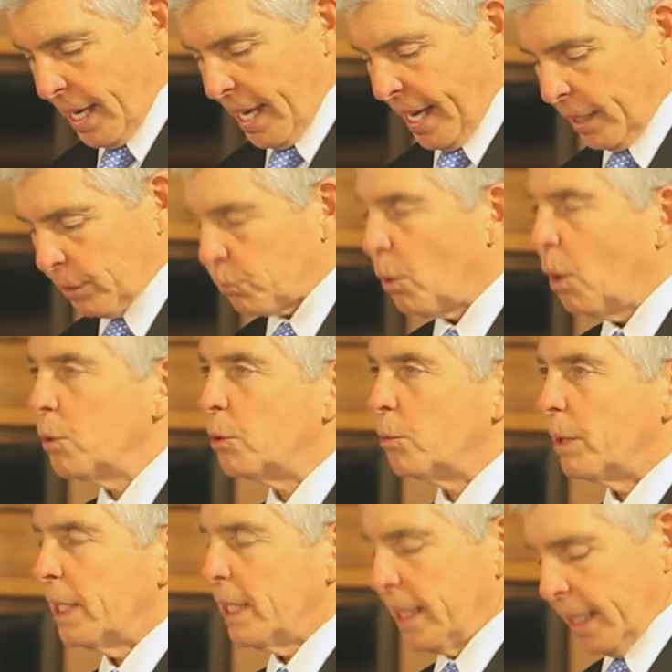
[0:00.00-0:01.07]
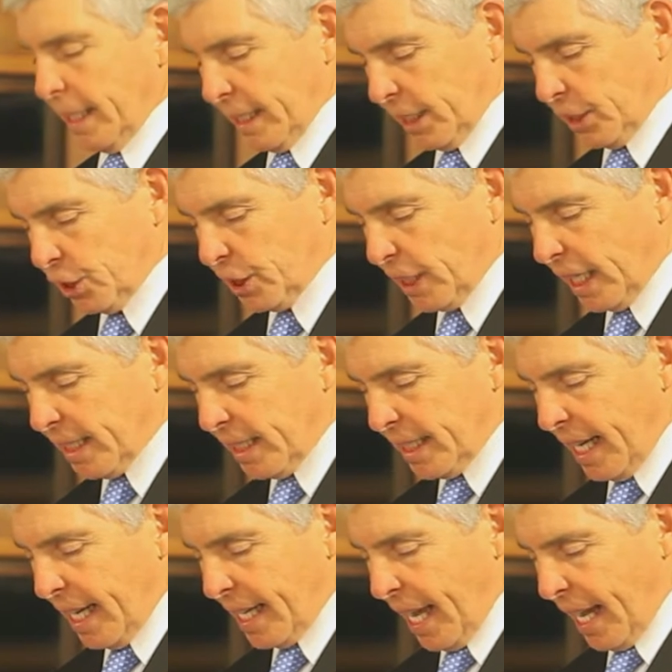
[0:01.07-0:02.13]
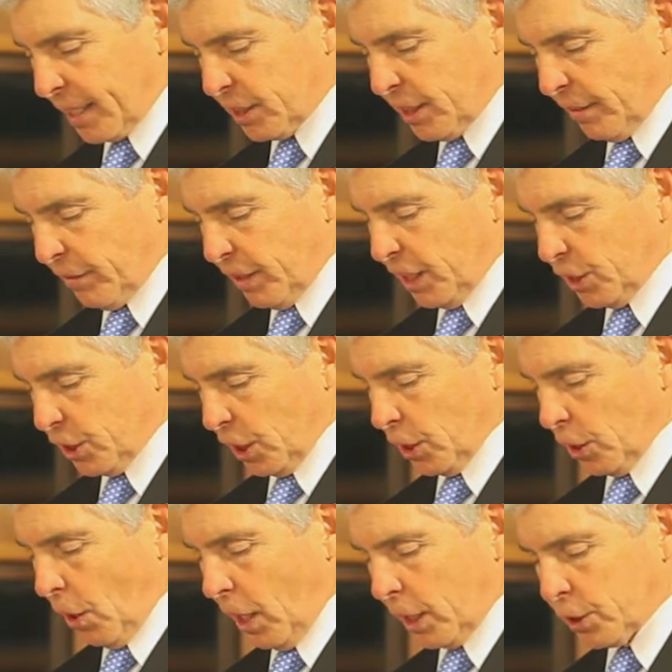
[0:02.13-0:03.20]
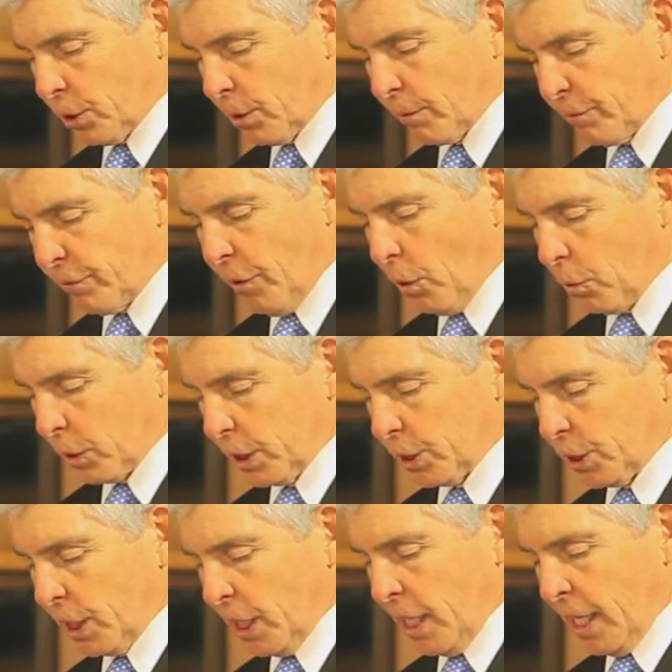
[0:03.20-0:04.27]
And Rotary, in its day-to-day activities and long-term focus,